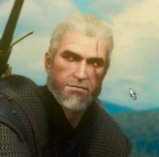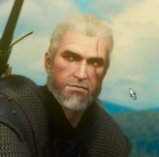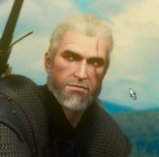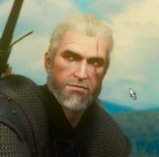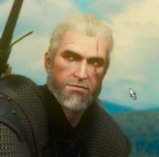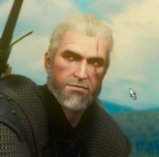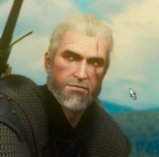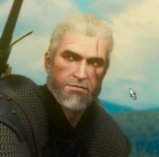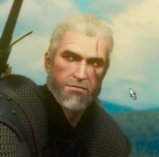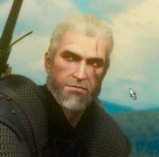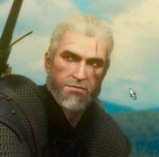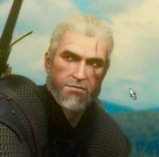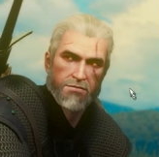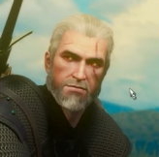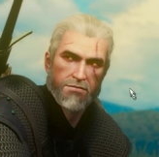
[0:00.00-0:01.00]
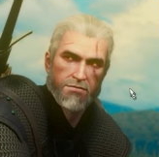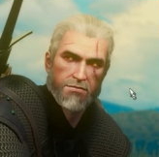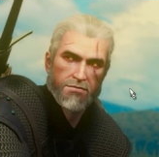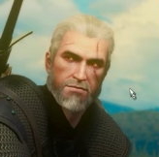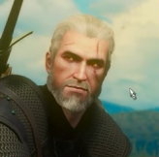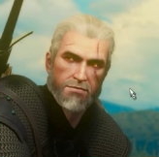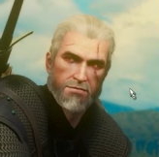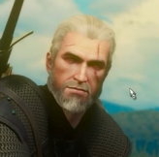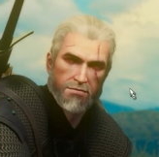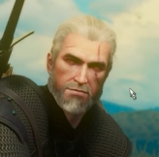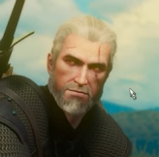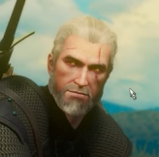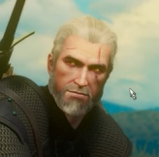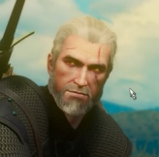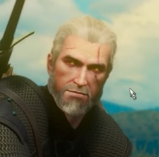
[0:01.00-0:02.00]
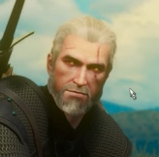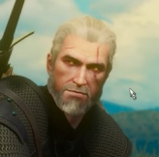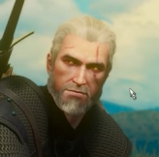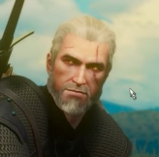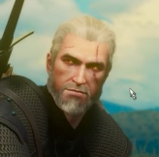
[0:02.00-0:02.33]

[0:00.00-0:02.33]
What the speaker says: Nothing is said.